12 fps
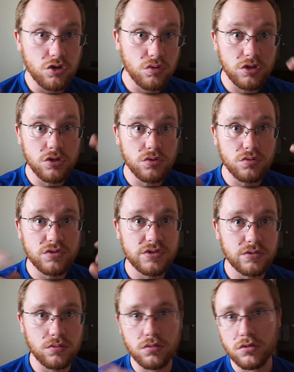
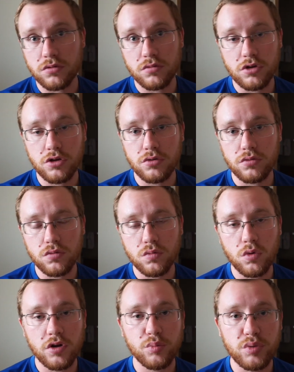used or new
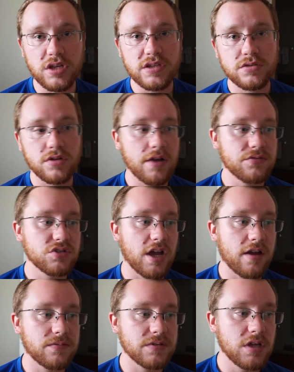one-piece drive
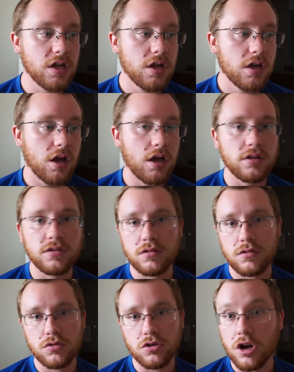shaft, let
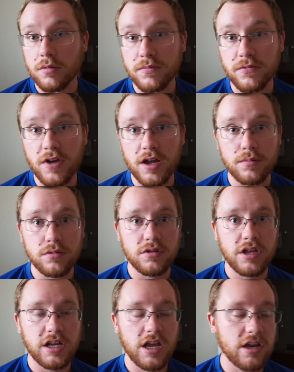alone carbon fiber
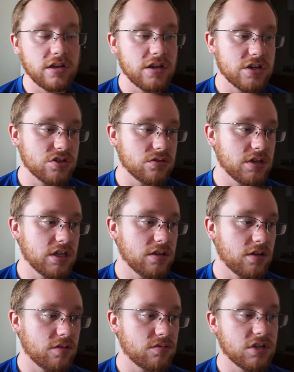like I initially
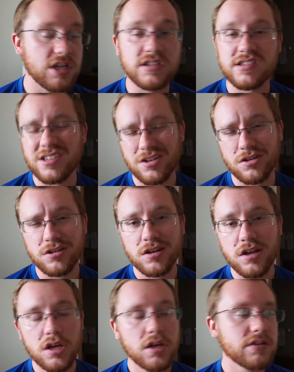had considered.
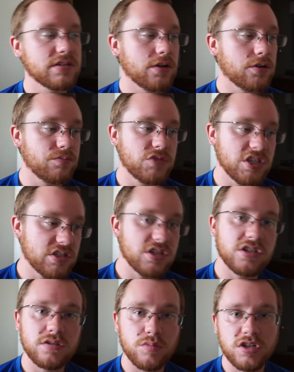So this is
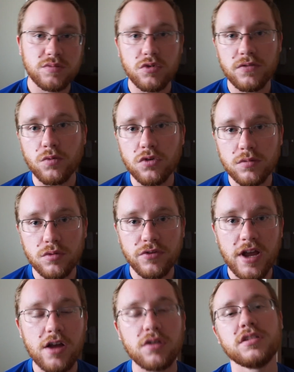just a much more affordable
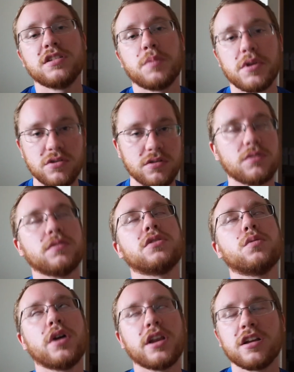route, especially with
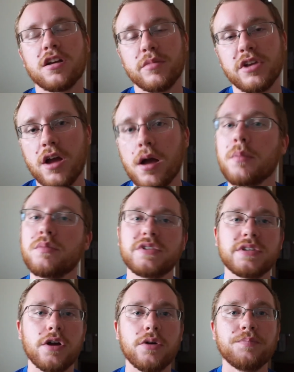the wedding coming up.
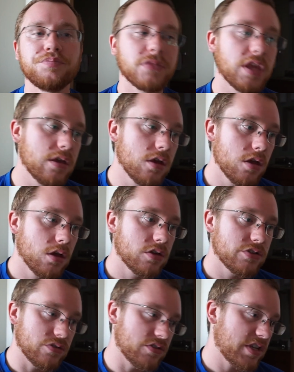So
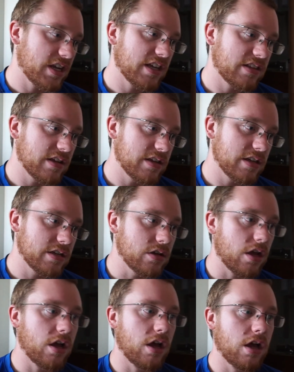as soon as I get that
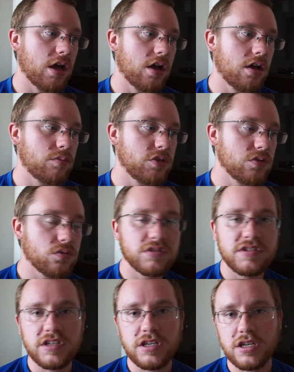in, you will
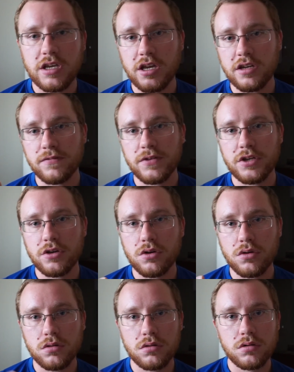see in a
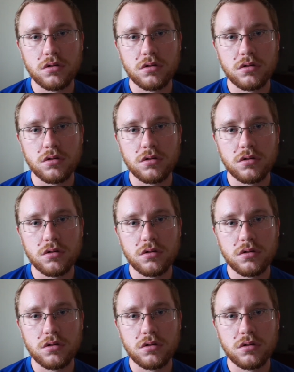video